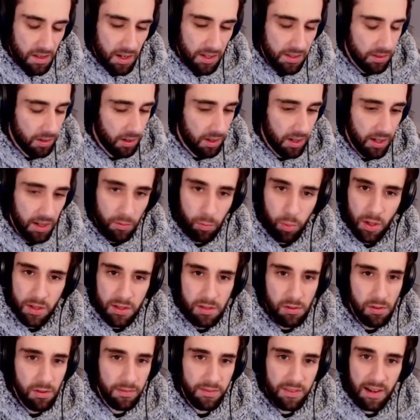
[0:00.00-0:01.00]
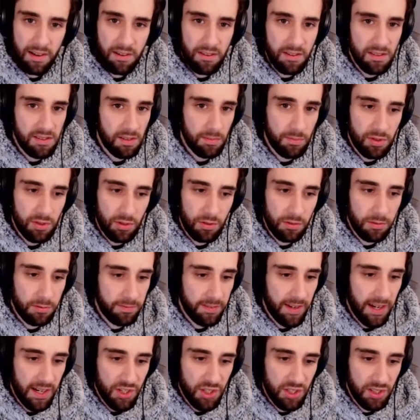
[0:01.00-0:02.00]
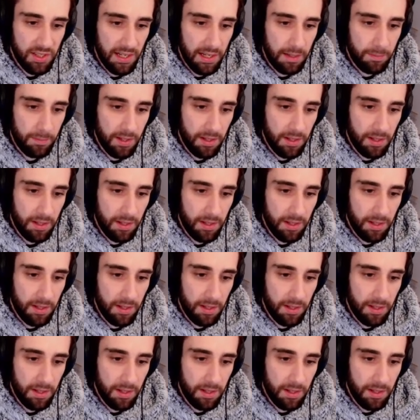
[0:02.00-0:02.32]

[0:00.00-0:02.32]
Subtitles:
I wonder if there is some sort of faction element